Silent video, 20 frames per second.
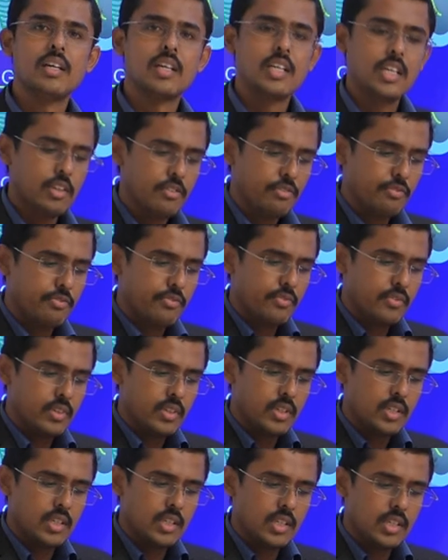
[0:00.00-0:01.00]
If
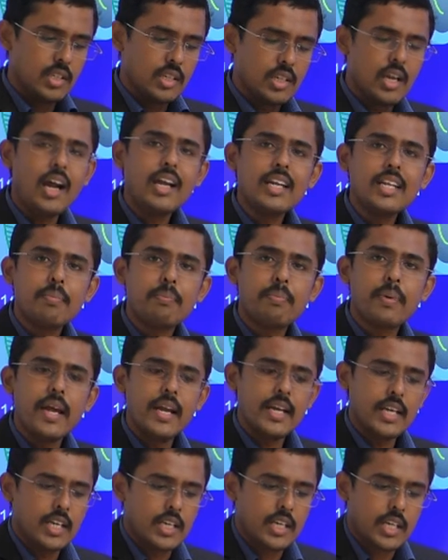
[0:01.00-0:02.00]
not the
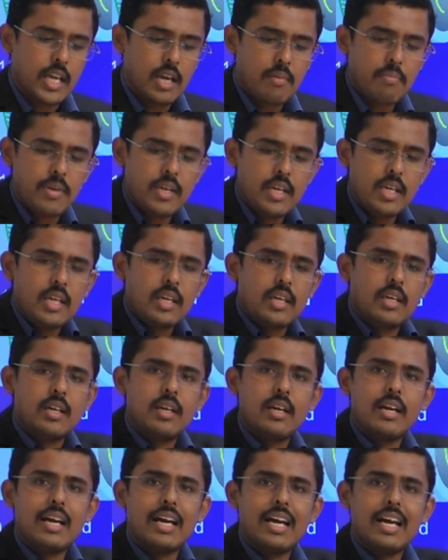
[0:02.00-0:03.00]
plate, it can be
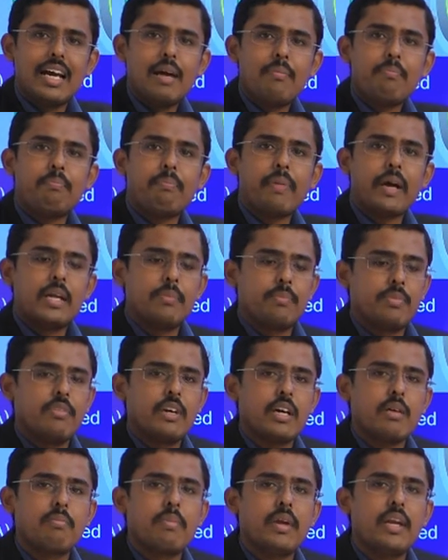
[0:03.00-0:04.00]
a pipe. We
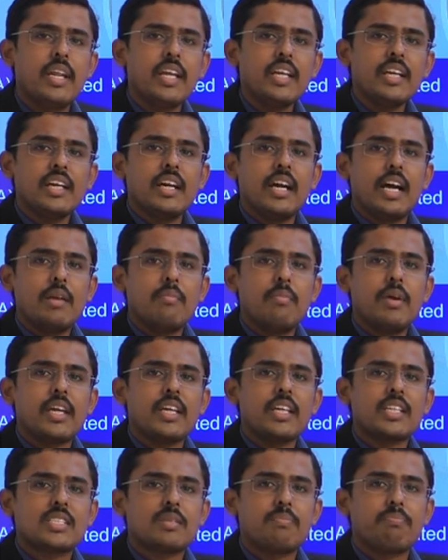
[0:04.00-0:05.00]
are bending and making
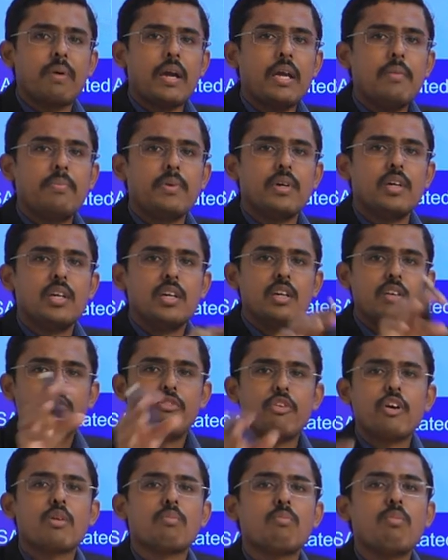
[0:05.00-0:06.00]
this a pipe
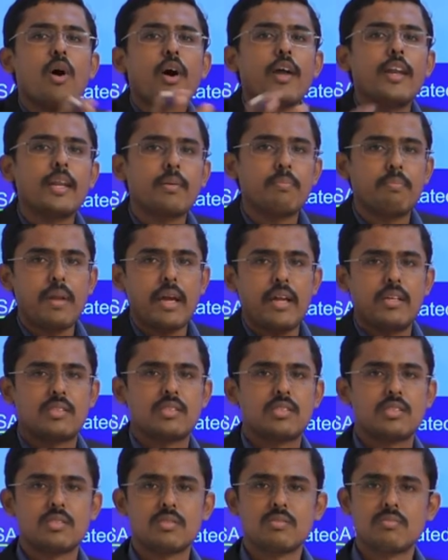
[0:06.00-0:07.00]
for boiler
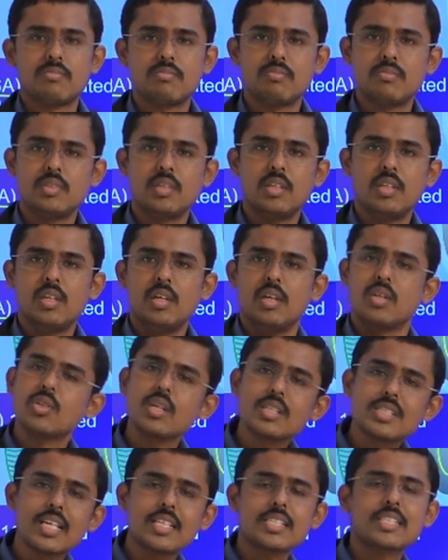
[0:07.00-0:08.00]
plants. So
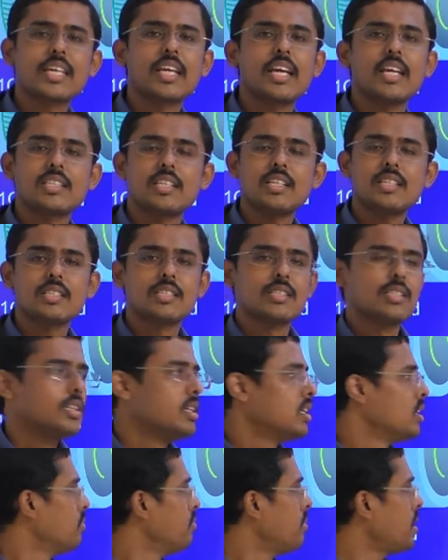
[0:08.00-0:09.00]
such cases,
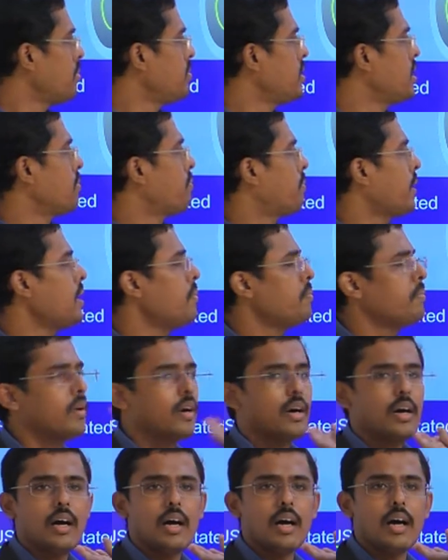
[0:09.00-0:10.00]
maybe a pipe
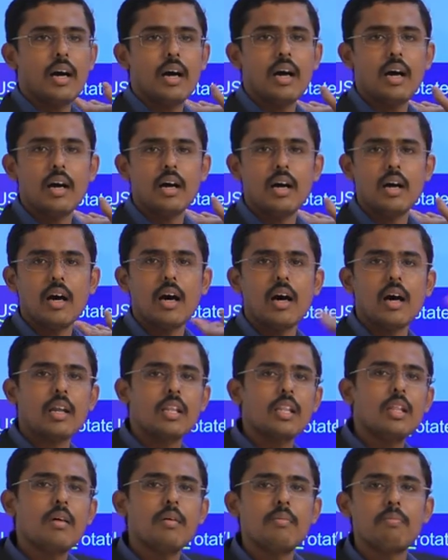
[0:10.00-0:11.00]
or
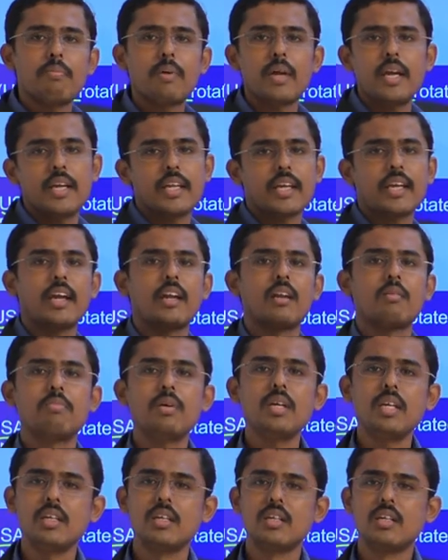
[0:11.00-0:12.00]
the plate can
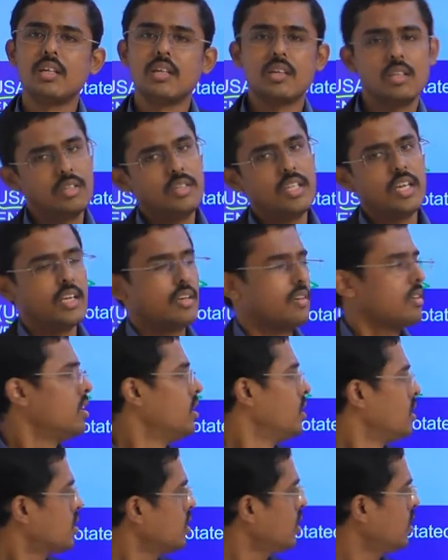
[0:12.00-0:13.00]
be there.
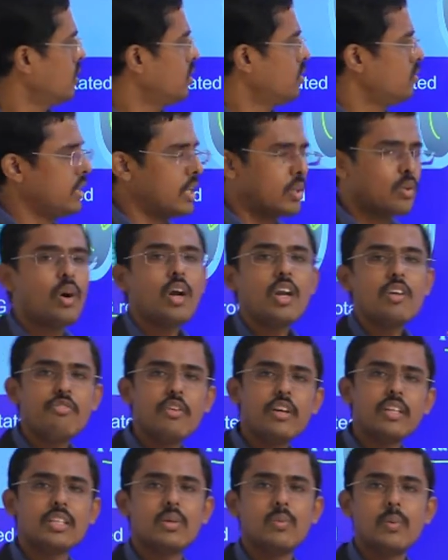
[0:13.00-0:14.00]
So we are
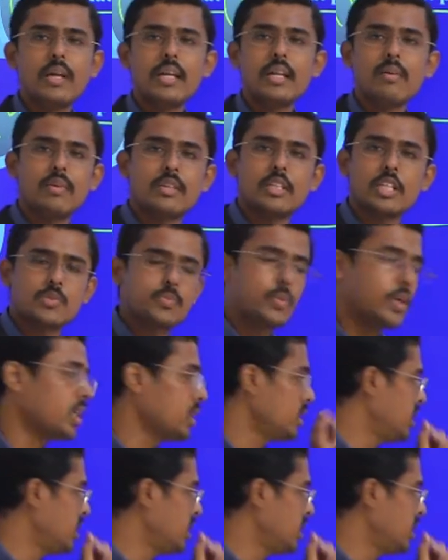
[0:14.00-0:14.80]
qualifying the welder with respect to